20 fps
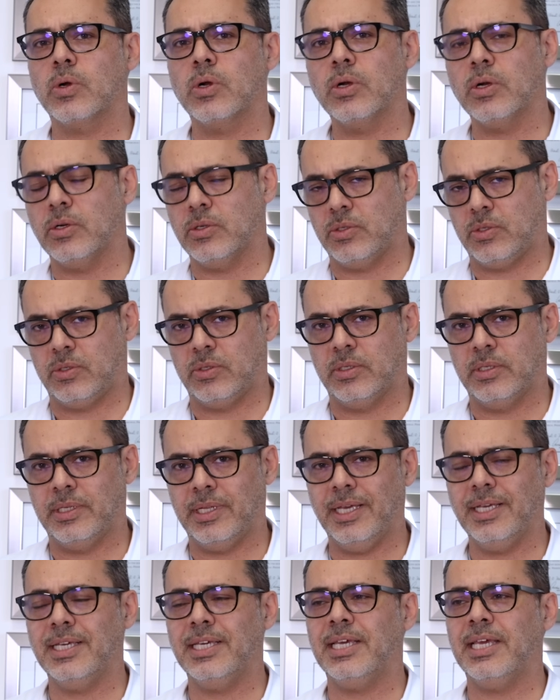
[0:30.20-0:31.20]
words.
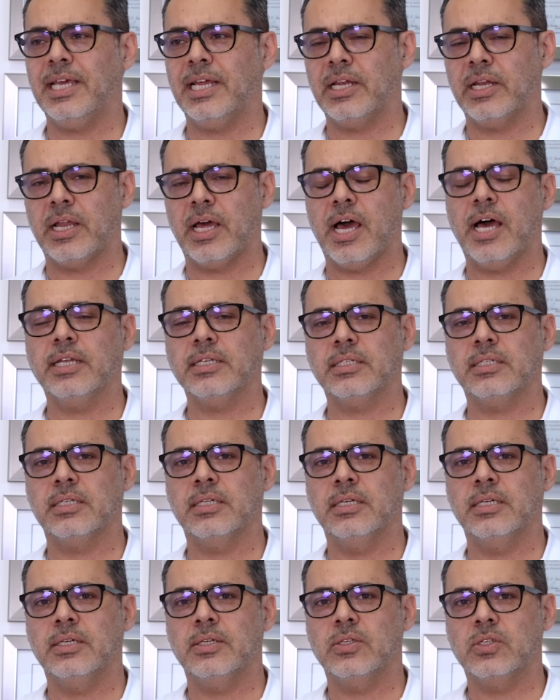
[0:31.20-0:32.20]
They cannot
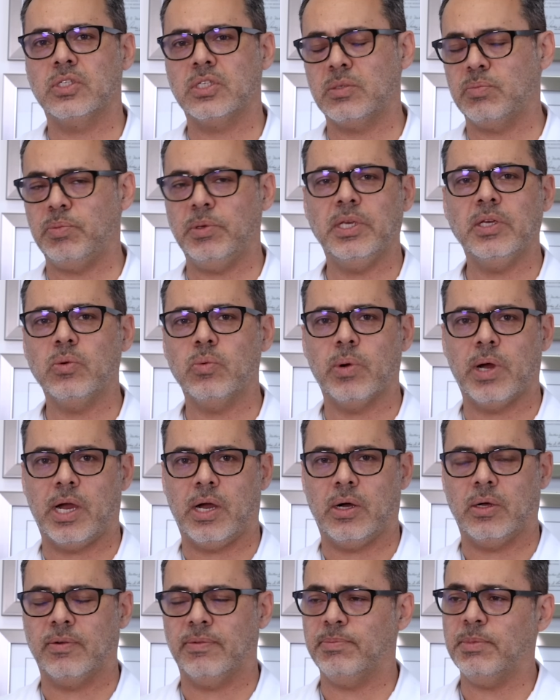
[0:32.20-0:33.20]
speak
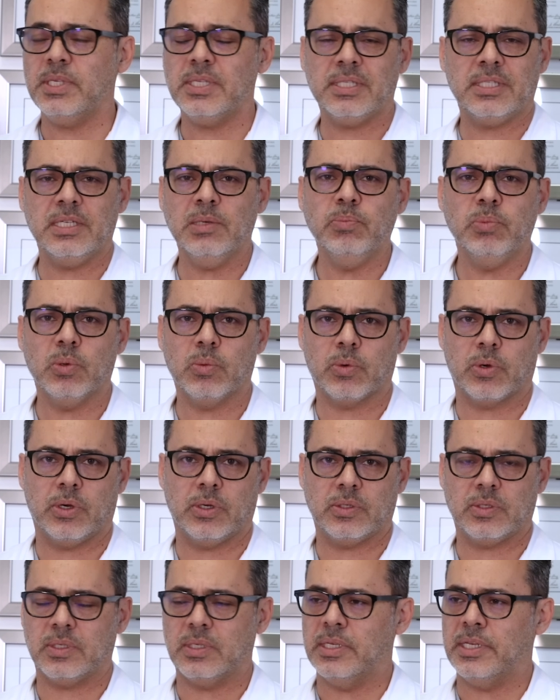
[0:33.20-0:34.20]
well. I mean, simple
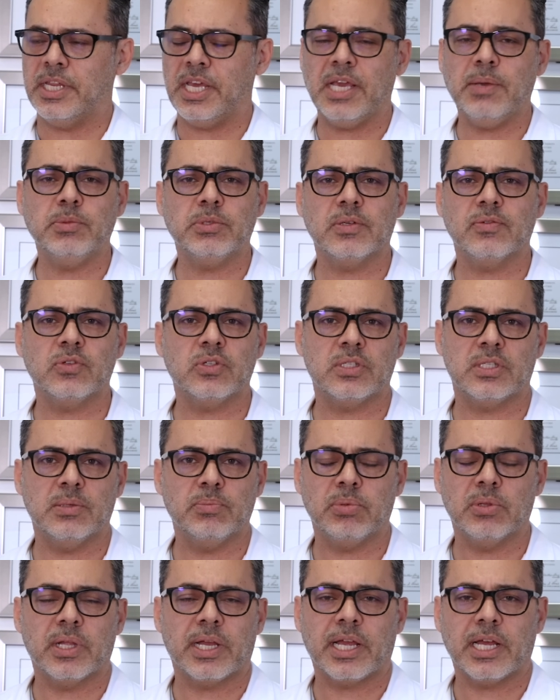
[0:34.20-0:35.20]
words, names of
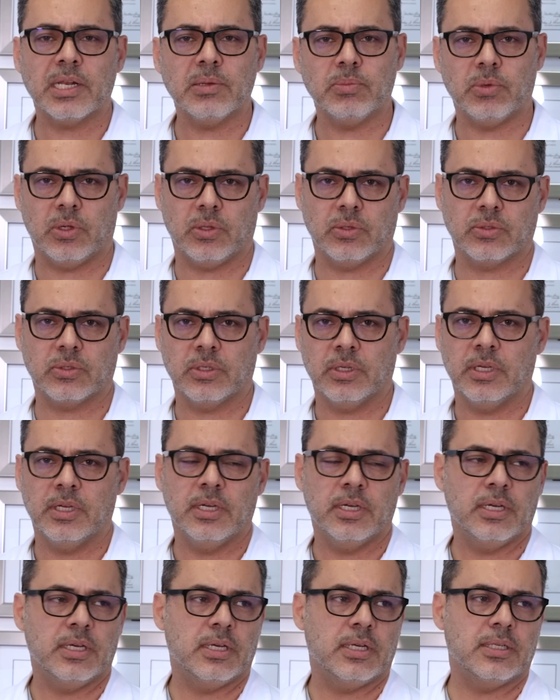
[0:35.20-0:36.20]
simple animals,
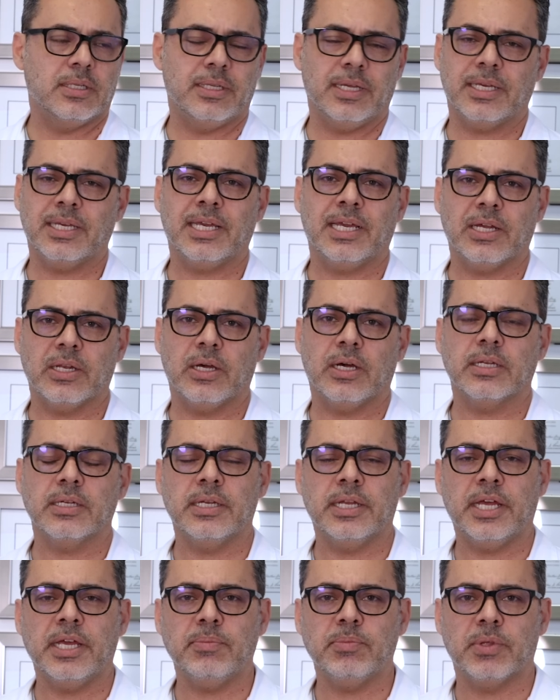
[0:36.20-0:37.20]
they cannot
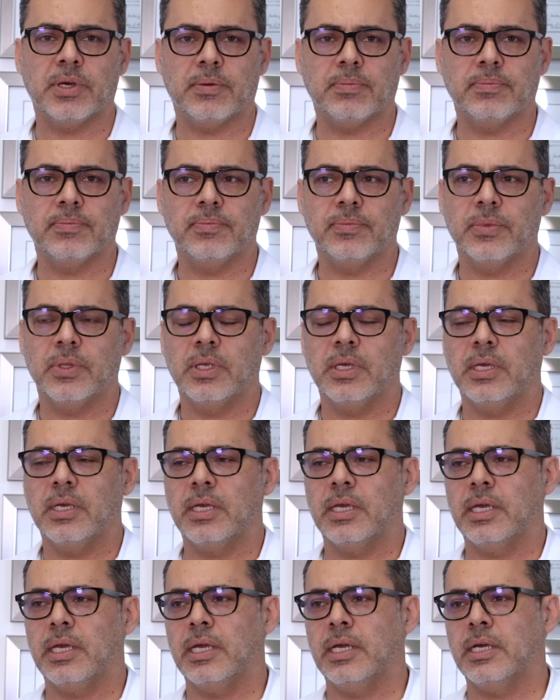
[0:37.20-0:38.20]
name them.
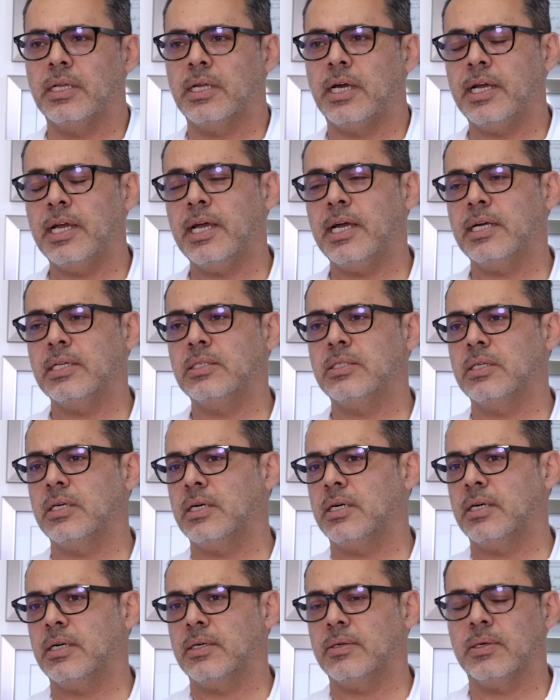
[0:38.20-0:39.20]
And I had
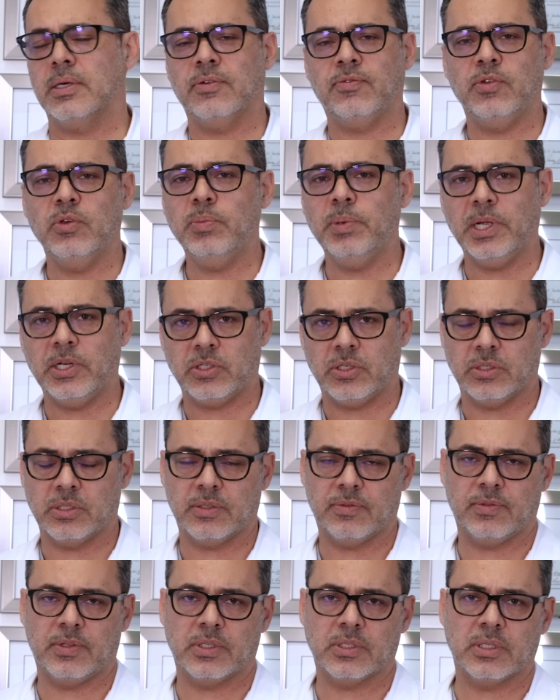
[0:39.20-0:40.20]
uh, a few
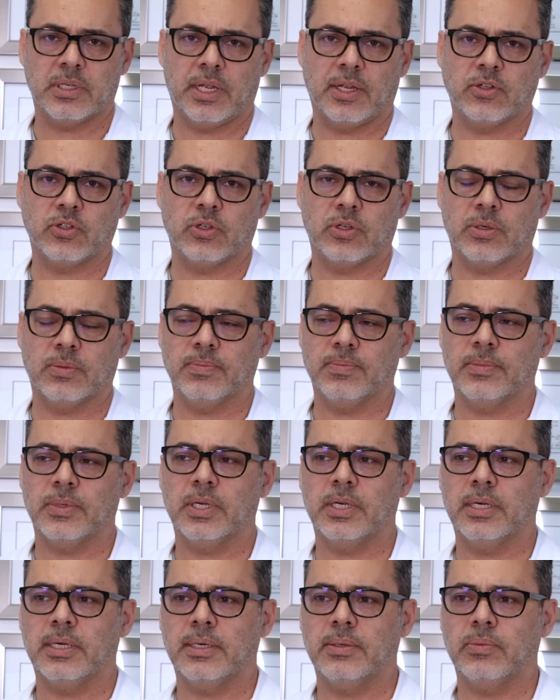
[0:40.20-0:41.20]
patients of this nature
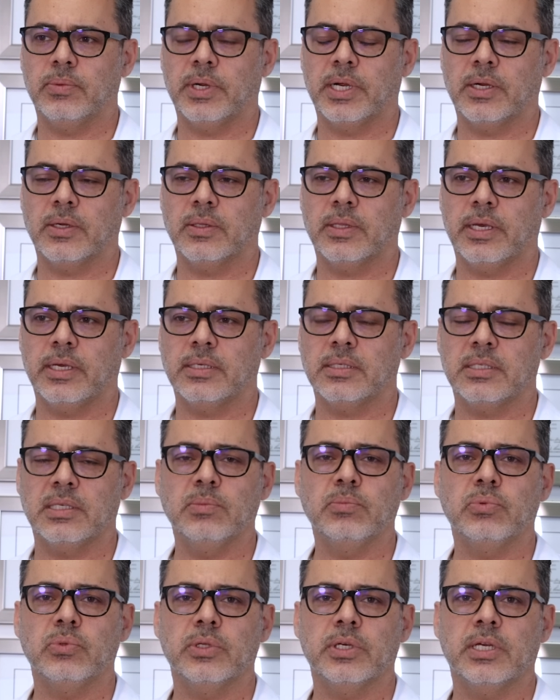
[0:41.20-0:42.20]
uh, where they
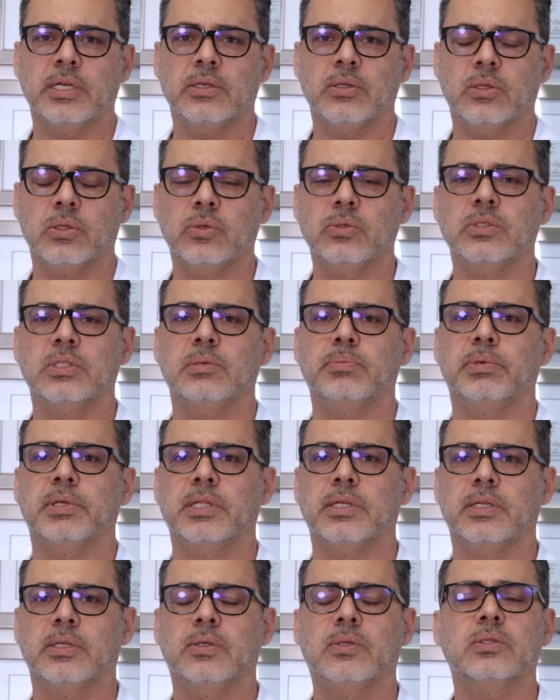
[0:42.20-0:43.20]
simply lose the
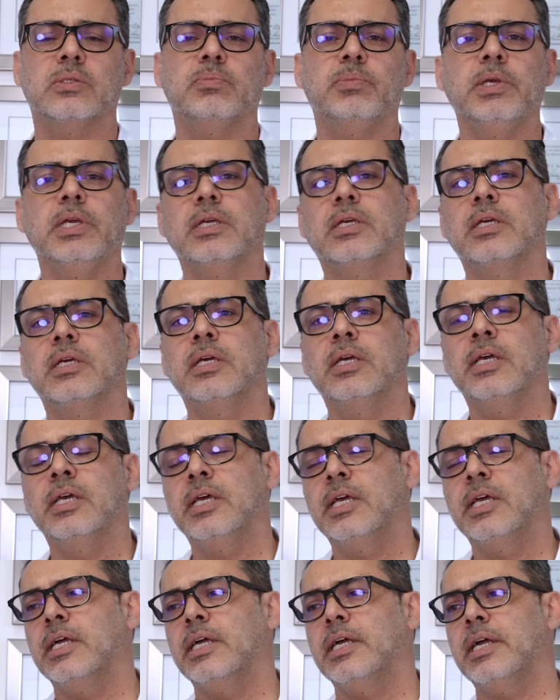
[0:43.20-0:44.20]
ability to speak.
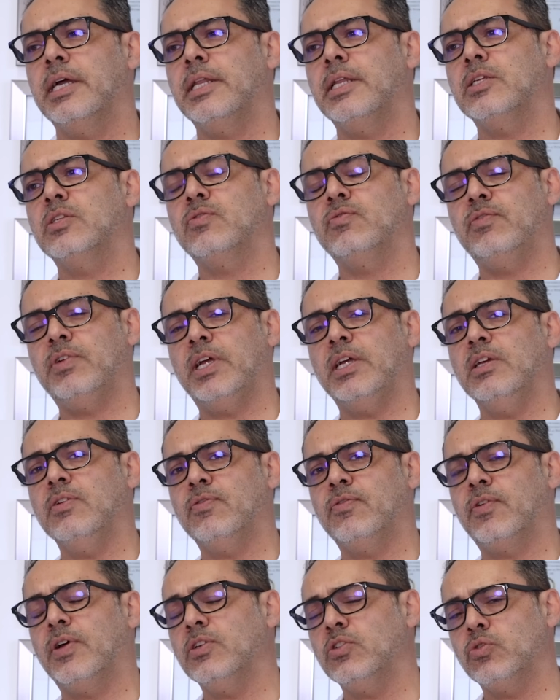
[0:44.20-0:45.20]
And it's very
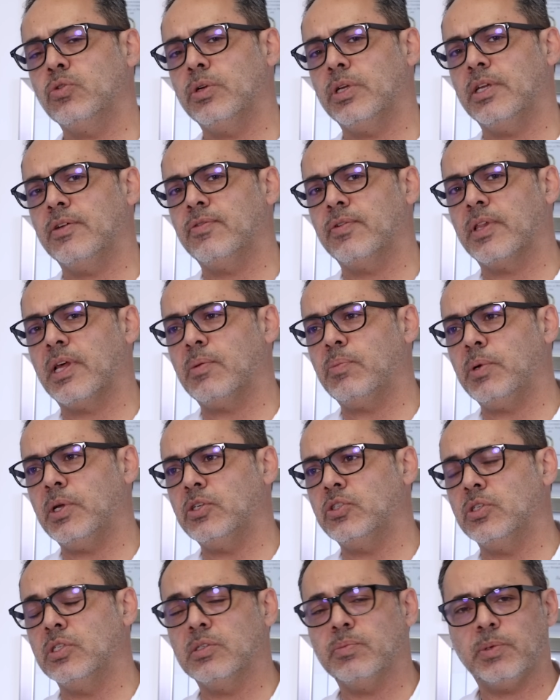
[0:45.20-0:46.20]
frustrating for that
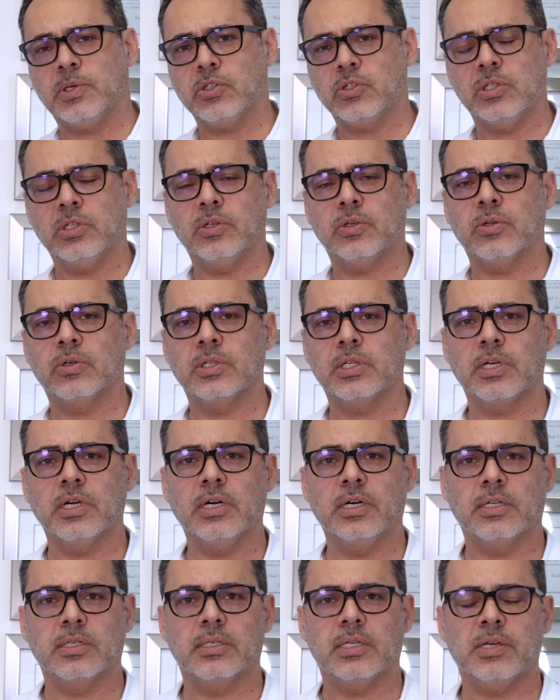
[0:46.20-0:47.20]
patient, especially early
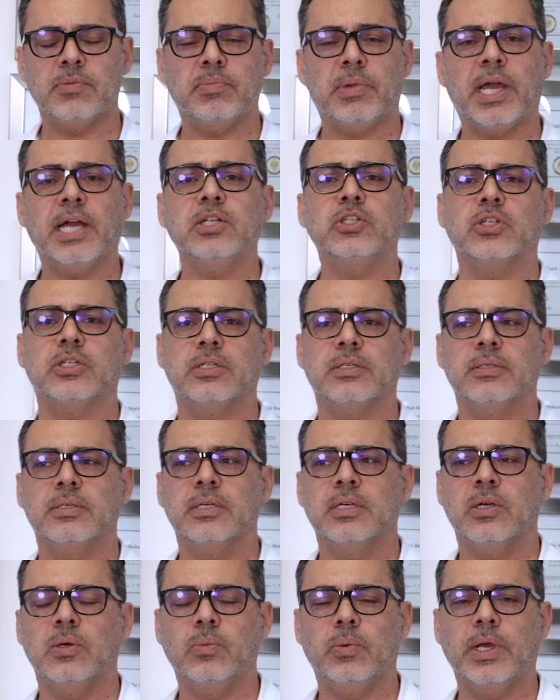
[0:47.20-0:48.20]
on. Imagine
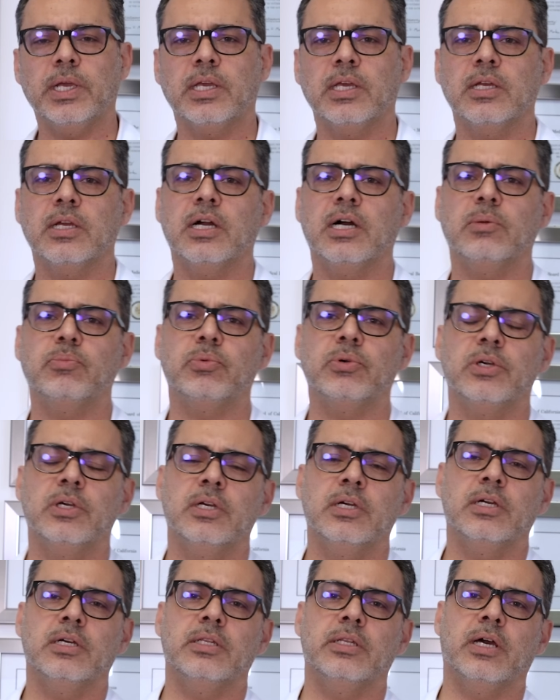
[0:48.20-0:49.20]
waking up,
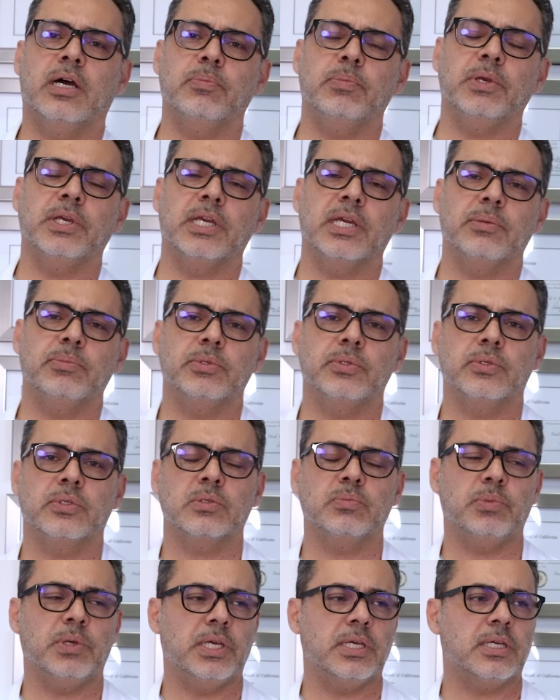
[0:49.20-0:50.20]
not being able to
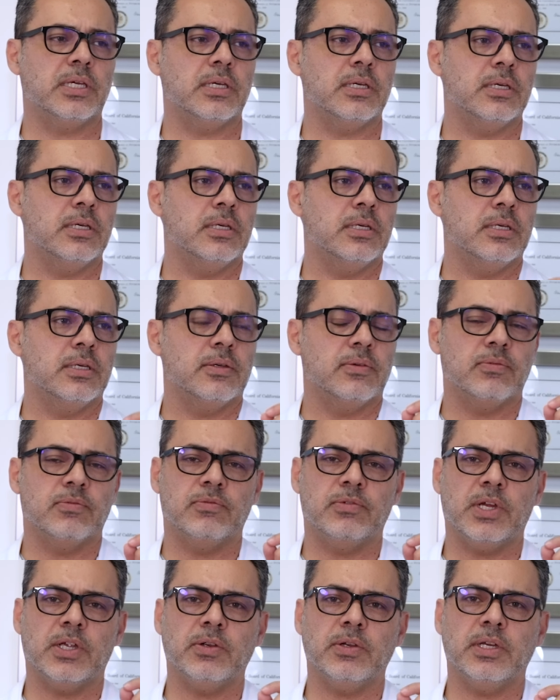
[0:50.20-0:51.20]
speak
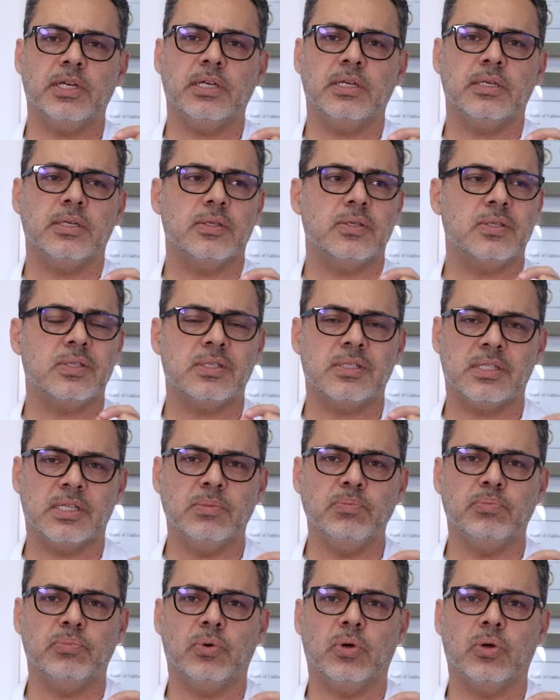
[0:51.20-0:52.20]
very
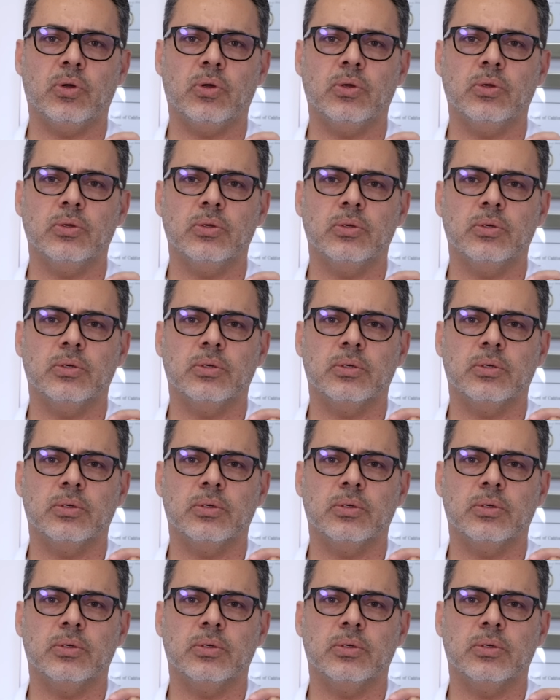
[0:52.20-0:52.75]
simple